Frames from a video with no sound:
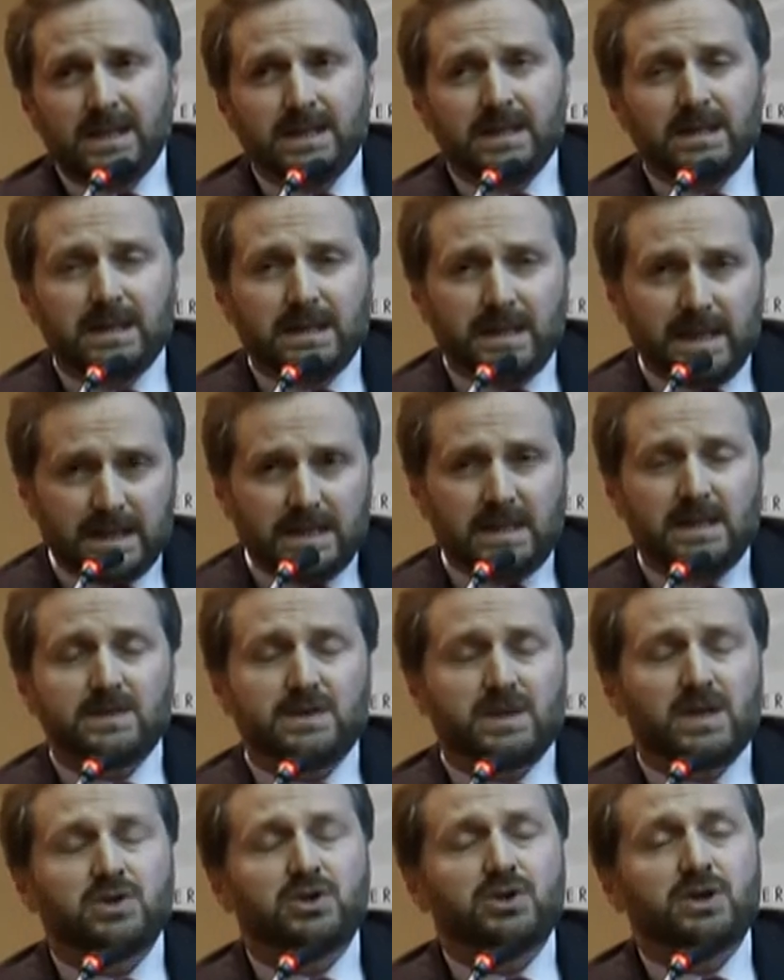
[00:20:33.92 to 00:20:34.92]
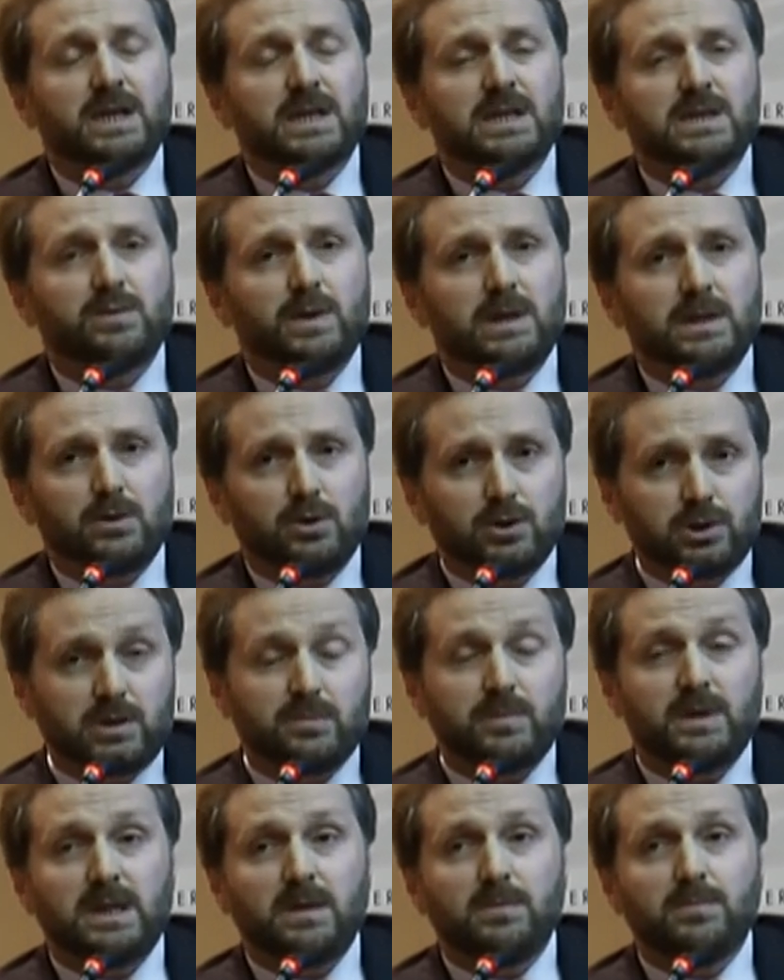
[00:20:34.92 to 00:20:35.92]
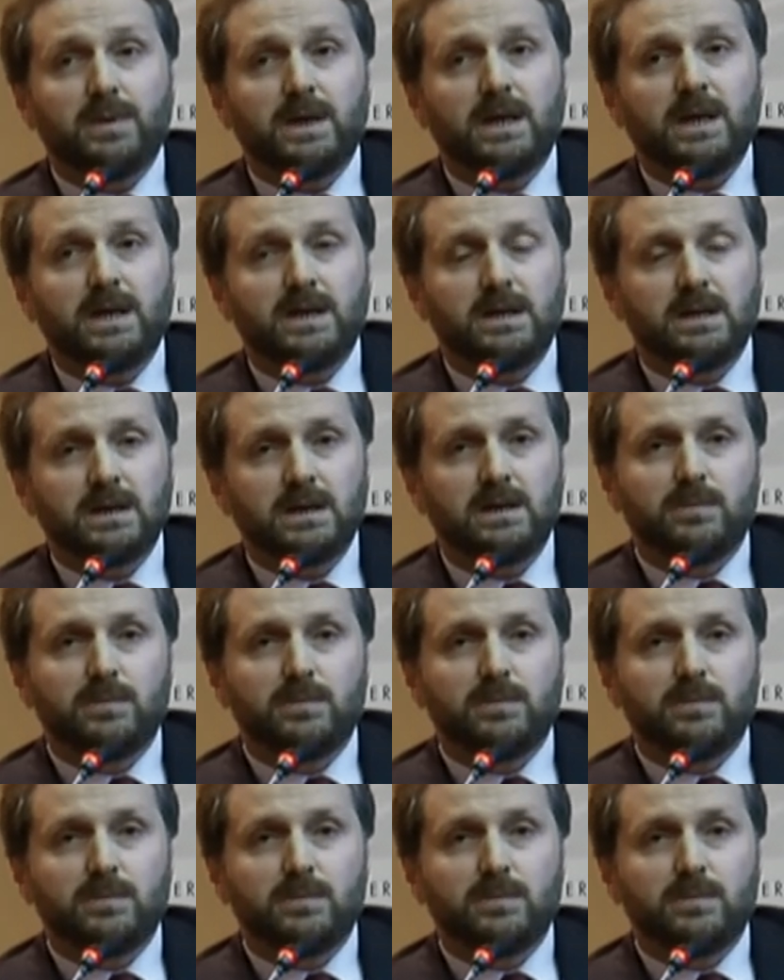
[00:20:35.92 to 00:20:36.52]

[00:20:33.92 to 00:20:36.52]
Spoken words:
19th century as well, Ottoman Empire,